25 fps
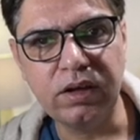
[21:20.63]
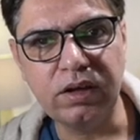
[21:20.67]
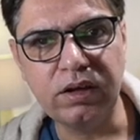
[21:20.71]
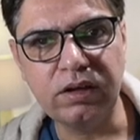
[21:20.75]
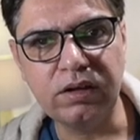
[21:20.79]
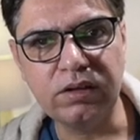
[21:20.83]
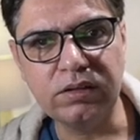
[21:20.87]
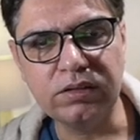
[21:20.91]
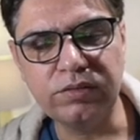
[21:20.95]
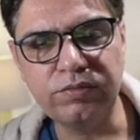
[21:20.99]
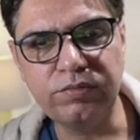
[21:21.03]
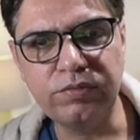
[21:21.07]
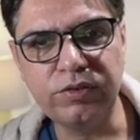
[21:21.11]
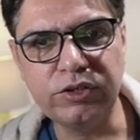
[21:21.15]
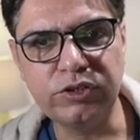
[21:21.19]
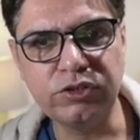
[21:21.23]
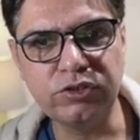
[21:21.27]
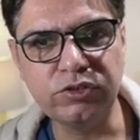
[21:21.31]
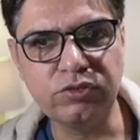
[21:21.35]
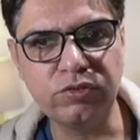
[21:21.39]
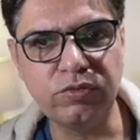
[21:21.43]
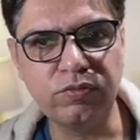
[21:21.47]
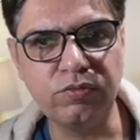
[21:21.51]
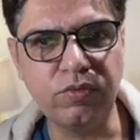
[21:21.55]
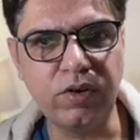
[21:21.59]
the
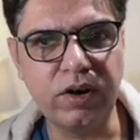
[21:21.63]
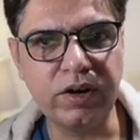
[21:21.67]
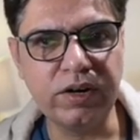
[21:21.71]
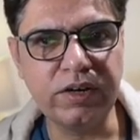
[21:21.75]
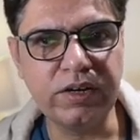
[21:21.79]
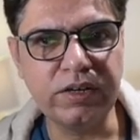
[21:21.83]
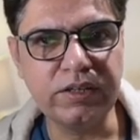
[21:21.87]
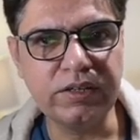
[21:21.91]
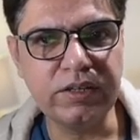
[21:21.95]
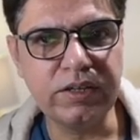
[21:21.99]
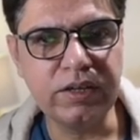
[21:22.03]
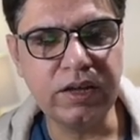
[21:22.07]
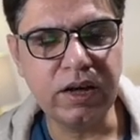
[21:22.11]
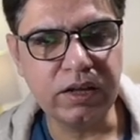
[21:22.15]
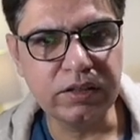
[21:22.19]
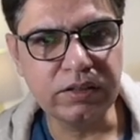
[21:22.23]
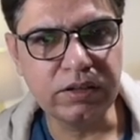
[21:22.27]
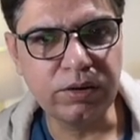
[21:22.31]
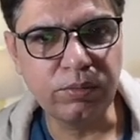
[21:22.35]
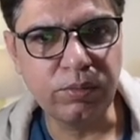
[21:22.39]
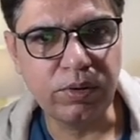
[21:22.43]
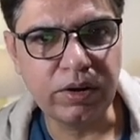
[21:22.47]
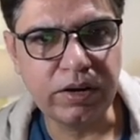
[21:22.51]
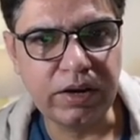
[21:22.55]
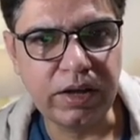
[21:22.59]
features of one in the
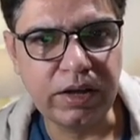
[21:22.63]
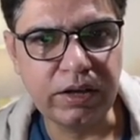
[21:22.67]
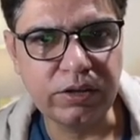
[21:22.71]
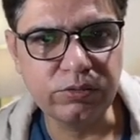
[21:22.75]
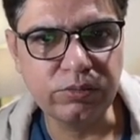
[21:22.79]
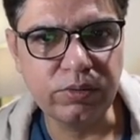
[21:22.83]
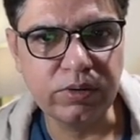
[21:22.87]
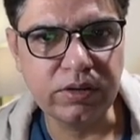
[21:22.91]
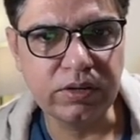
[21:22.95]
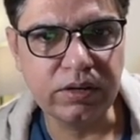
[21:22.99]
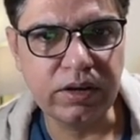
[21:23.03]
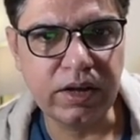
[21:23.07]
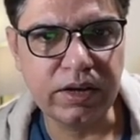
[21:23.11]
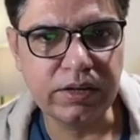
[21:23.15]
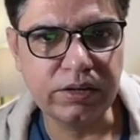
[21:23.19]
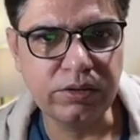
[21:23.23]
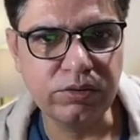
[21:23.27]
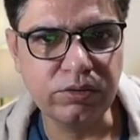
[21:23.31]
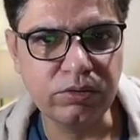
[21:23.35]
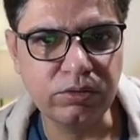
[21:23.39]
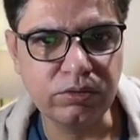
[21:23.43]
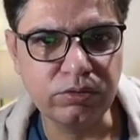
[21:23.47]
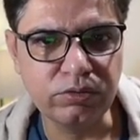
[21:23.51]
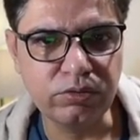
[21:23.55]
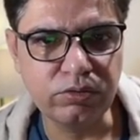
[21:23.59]
other one as well, like, you
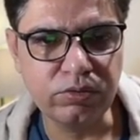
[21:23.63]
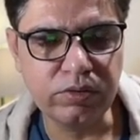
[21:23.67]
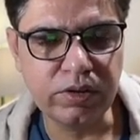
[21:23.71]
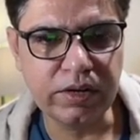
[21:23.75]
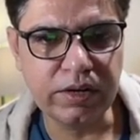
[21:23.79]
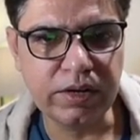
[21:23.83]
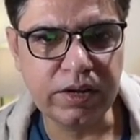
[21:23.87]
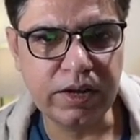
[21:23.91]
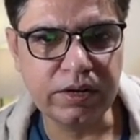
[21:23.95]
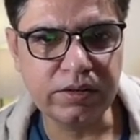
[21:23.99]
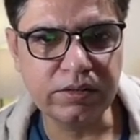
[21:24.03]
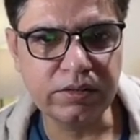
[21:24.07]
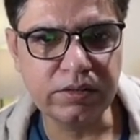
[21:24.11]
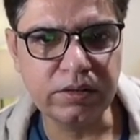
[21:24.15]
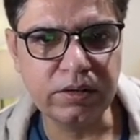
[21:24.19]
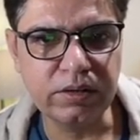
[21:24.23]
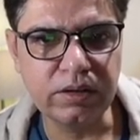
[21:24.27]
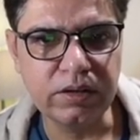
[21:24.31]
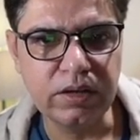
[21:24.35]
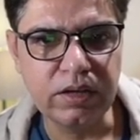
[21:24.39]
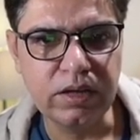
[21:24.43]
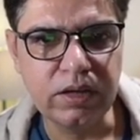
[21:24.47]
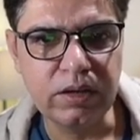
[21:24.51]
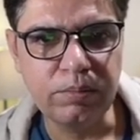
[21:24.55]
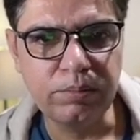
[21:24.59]
know, you can get
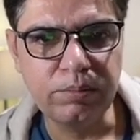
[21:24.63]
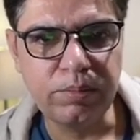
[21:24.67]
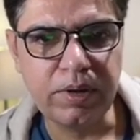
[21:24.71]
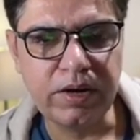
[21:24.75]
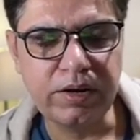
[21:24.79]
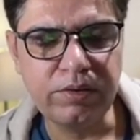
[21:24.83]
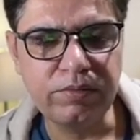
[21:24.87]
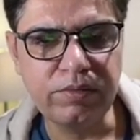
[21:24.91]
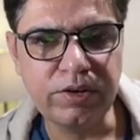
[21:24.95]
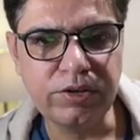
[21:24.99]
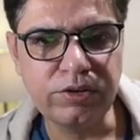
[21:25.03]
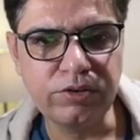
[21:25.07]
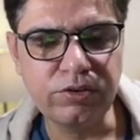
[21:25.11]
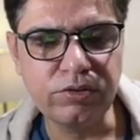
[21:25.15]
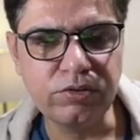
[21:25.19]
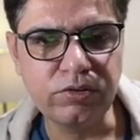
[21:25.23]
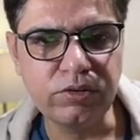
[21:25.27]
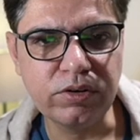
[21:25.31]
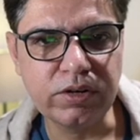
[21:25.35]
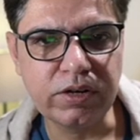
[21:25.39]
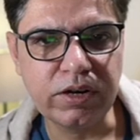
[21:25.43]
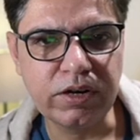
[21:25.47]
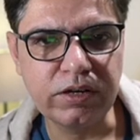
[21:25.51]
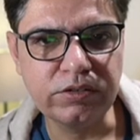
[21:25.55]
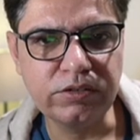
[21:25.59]

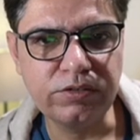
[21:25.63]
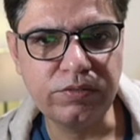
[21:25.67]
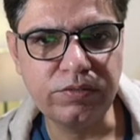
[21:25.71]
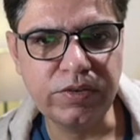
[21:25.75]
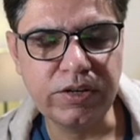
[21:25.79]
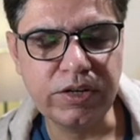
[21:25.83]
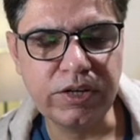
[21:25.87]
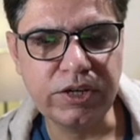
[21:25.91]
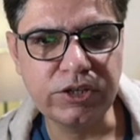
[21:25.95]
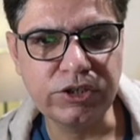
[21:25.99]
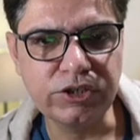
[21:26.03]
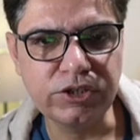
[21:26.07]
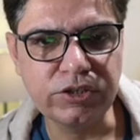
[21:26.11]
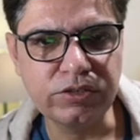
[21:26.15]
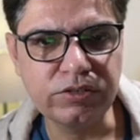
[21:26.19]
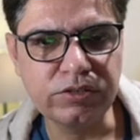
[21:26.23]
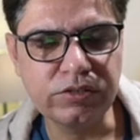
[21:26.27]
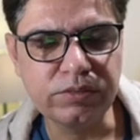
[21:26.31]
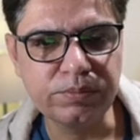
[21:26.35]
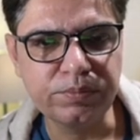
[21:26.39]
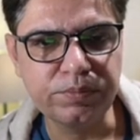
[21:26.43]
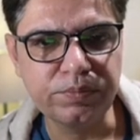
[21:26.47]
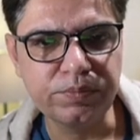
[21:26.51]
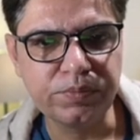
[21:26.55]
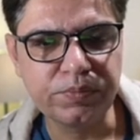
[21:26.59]
periventricular
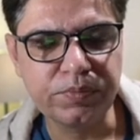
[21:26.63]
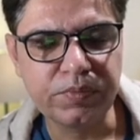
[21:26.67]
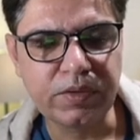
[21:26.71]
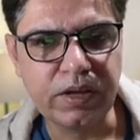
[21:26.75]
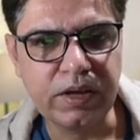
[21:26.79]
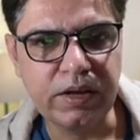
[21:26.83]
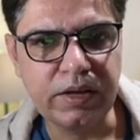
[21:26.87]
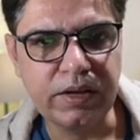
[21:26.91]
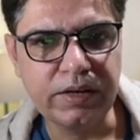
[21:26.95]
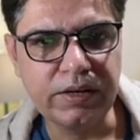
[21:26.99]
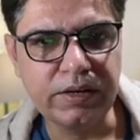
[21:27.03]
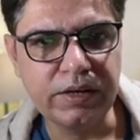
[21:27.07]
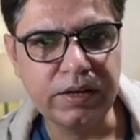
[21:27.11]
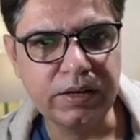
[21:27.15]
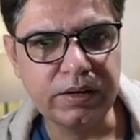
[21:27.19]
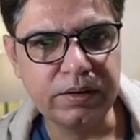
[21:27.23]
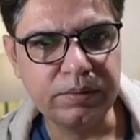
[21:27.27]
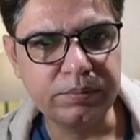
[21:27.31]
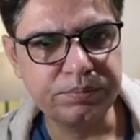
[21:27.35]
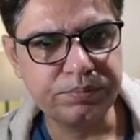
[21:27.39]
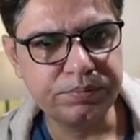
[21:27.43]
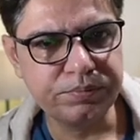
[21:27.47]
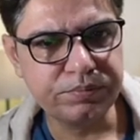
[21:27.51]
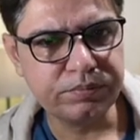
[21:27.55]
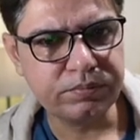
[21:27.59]
calcifications
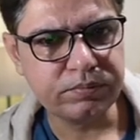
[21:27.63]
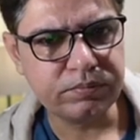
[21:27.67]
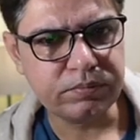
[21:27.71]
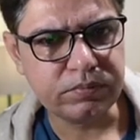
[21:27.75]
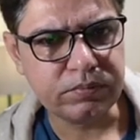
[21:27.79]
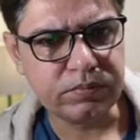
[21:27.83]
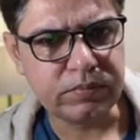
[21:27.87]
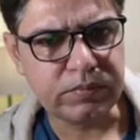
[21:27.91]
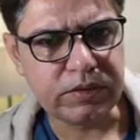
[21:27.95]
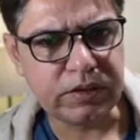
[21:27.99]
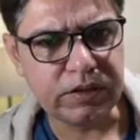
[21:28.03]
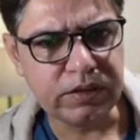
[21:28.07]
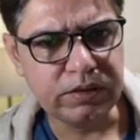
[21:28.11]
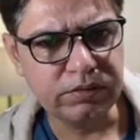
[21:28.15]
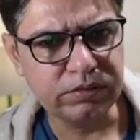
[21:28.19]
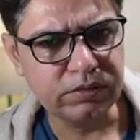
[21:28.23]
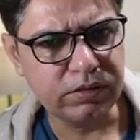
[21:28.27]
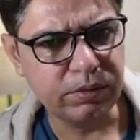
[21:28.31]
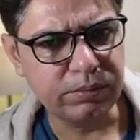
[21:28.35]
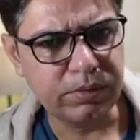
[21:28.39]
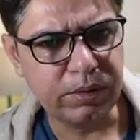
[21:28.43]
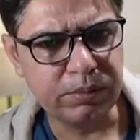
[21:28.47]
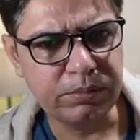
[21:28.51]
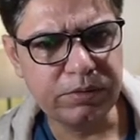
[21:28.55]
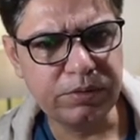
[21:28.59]
in
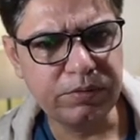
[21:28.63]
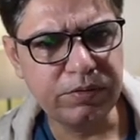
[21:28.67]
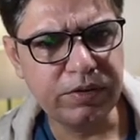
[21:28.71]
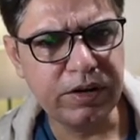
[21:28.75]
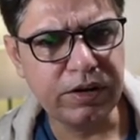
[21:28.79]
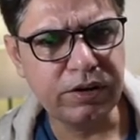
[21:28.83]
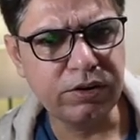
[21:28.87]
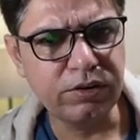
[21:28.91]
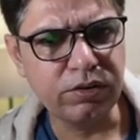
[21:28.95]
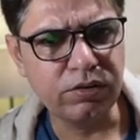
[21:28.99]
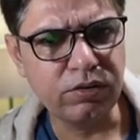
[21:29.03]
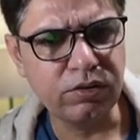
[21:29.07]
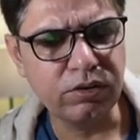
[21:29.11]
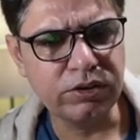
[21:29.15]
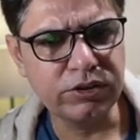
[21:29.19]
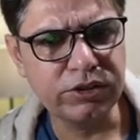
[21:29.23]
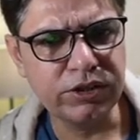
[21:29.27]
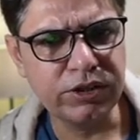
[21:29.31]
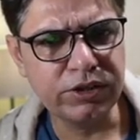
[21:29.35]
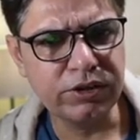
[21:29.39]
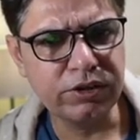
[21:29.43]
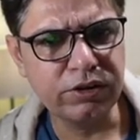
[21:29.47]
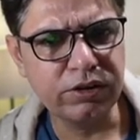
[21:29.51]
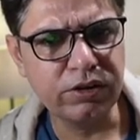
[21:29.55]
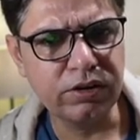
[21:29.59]
sometimes even in the
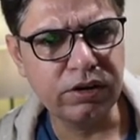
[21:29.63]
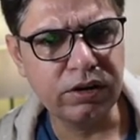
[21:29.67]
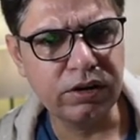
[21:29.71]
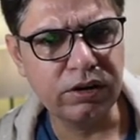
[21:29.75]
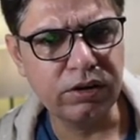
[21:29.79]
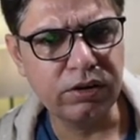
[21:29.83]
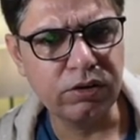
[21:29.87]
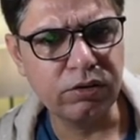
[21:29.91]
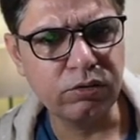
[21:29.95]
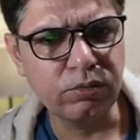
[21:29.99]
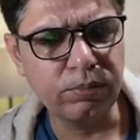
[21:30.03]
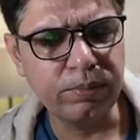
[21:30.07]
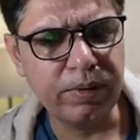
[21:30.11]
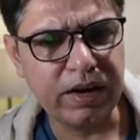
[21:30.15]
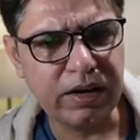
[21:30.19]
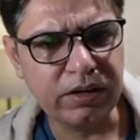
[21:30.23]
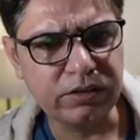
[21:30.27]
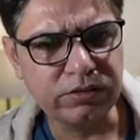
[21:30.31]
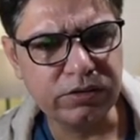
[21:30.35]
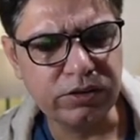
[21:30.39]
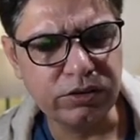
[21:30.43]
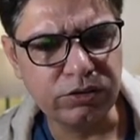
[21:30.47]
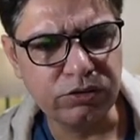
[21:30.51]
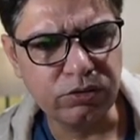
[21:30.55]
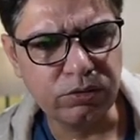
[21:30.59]
congenital rubella
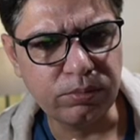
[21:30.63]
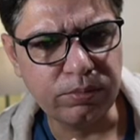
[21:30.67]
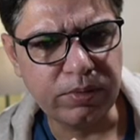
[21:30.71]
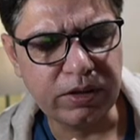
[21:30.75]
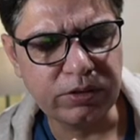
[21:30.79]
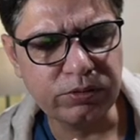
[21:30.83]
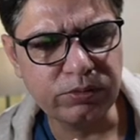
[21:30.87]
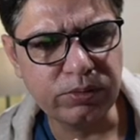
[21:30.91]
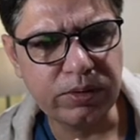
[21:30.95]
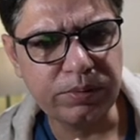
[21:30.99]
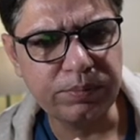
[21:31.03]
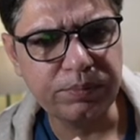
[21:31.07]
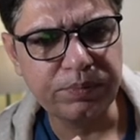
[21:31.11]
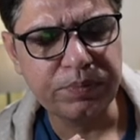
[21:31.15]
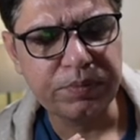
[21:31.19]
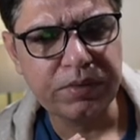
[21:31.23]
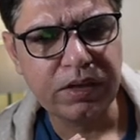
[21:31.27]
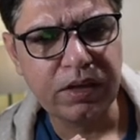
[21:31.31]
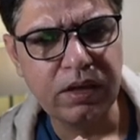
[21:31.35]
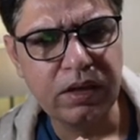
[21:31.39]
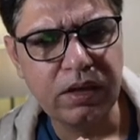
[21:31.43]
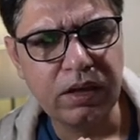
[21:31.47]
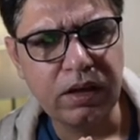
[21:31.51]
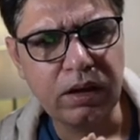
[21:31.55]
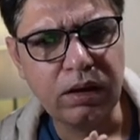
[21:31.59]
syndrome as well,
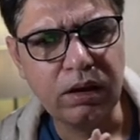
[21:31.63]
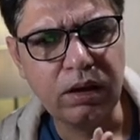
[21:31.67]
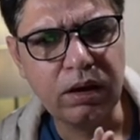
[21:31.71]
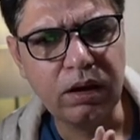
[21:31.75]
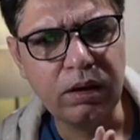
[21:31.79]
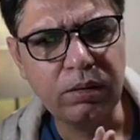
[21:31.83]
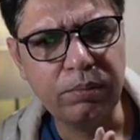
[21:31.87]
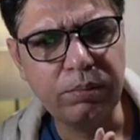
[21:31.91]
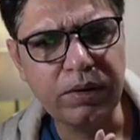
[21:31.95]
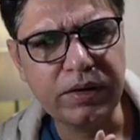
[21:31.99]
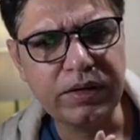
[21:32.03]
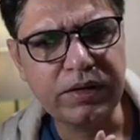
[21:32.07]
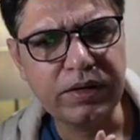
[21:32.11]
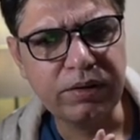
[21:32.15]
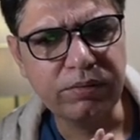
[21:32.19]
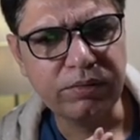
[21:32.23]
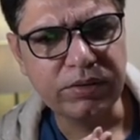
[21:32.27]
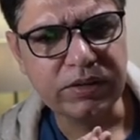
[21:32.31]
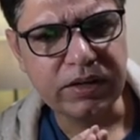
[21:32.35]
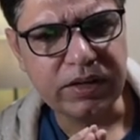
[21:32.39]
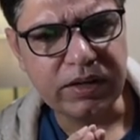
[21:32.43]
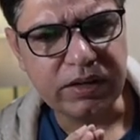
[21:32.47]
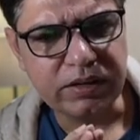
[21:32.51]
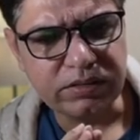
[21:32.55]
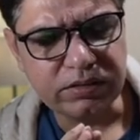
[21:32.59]
but
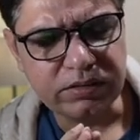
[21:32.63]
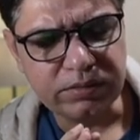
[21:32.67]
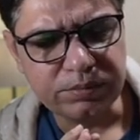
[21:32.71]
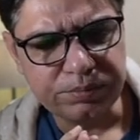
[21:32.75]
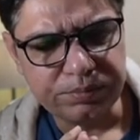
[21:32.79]
nevertheless,